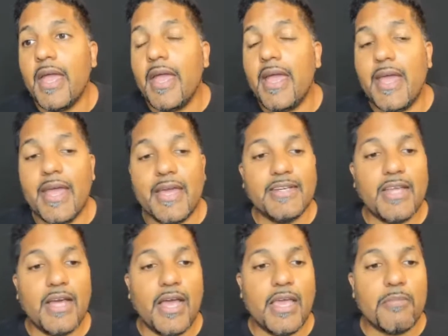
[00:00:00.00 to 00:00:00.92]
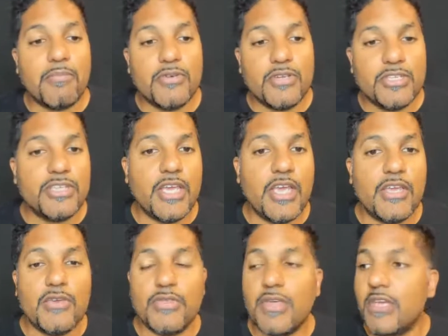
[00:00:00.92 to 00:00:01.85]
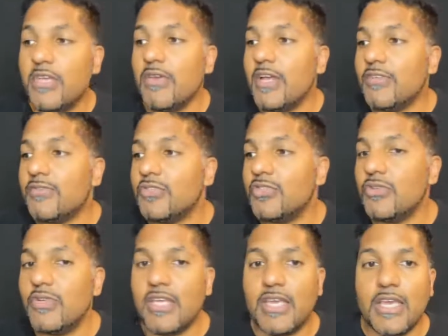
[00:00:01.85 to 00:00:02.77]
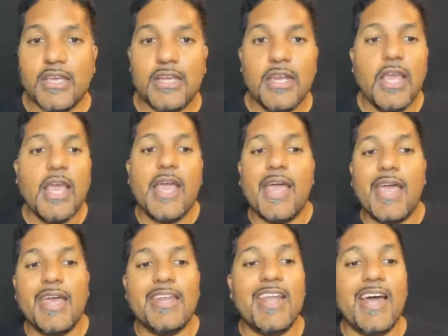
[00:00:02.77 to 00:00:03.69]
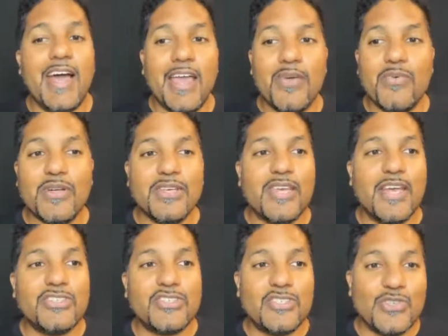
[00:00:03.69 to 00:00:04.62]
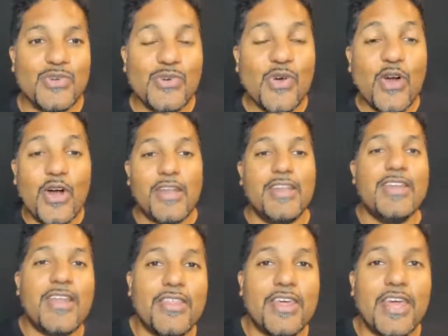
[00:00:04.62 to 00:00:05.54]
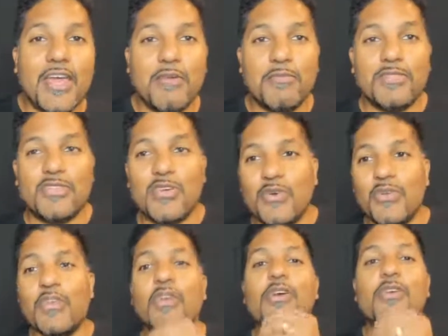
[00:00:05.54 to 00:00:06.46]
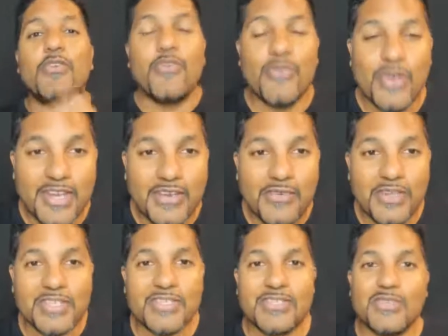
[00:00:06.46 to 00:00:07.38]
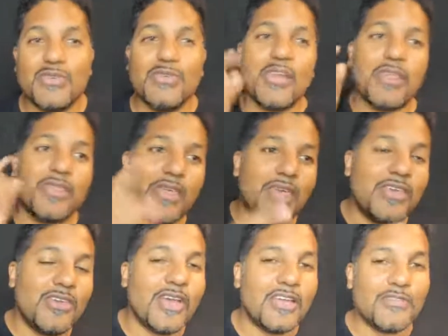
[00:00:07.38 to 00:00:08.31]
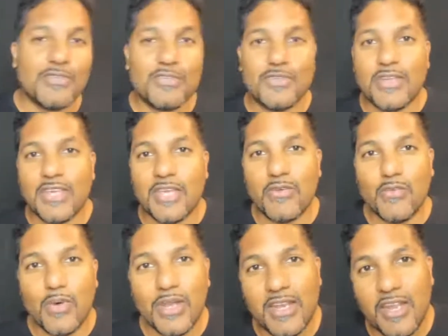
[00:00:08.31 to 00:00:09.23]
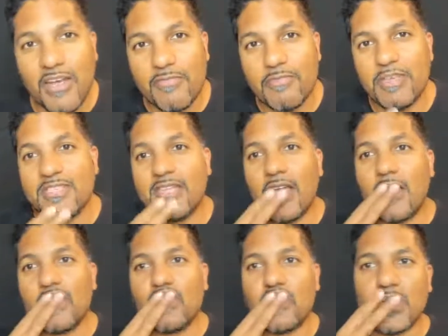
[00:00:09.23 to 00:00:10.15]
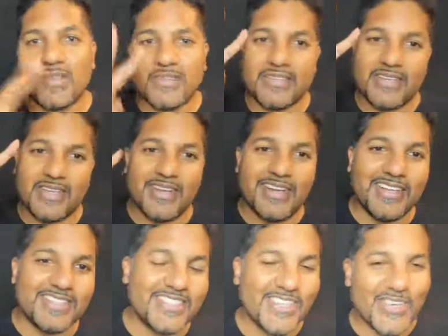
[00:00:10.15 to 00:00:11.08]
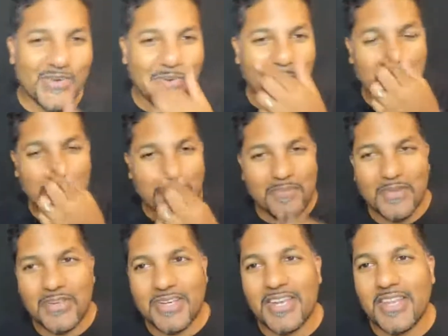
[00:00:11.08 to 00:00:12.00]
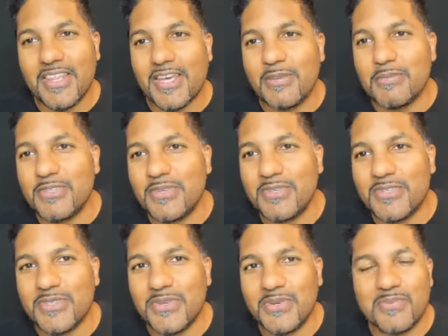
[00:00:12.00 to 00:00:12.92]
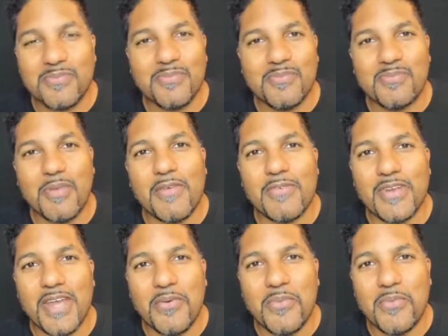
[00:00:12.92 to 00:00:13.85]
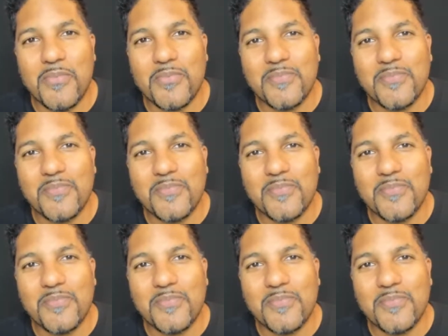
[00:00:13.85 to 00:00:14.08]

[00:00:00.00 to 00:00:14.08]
And I appreciate you. Thank you guys for tuning in. And I will catch you on another episode really, really soon. Thank you guys for tuning in. One love. Peace out. And I'll see you on another episode soon. Bye for now.